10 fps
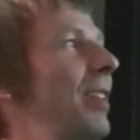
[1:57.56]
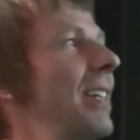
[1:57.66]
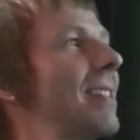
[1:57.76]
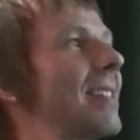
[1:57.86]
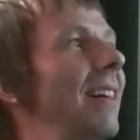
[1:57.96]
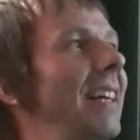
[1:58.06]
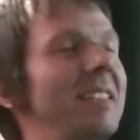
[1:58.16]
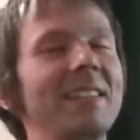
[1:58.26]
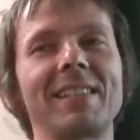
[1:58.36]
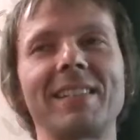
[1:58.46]
this slide
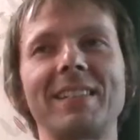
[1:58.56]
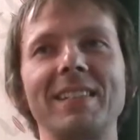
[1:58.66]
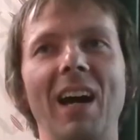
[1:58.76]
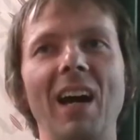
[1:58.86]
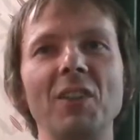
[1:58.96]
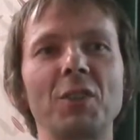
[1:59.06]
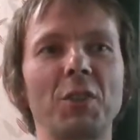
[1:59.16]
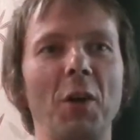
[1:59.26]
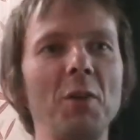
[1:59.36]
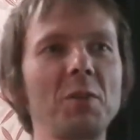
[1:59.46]
just
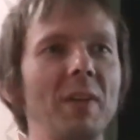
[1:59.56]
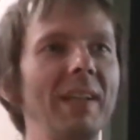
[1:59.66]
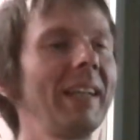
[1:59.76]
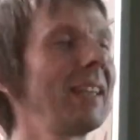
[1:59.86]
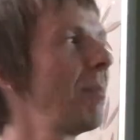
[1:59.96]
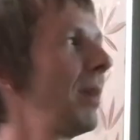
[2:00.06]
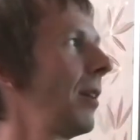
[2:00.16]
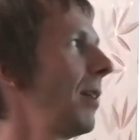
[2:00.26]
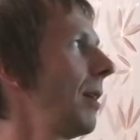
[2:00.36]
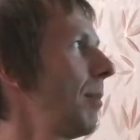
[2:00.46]
shows you a little
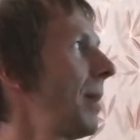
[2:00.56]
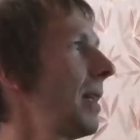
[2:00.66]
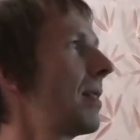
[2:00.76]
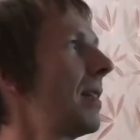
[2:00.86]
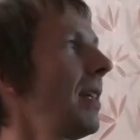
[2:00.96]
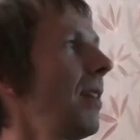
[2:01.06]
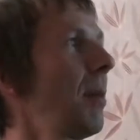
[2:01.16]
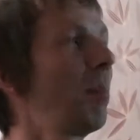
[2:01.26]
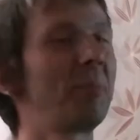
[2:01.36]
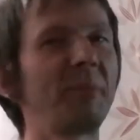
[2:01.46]
bit
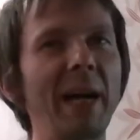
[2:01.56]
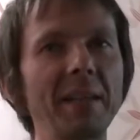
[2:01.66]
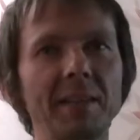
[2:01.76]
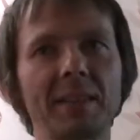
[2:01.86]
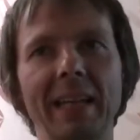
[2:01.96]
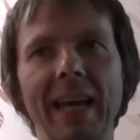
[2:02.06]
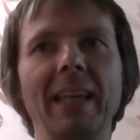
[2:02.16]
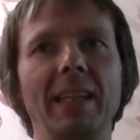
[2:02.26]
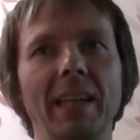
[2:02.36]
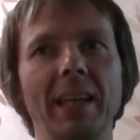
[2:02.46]
the breathtaking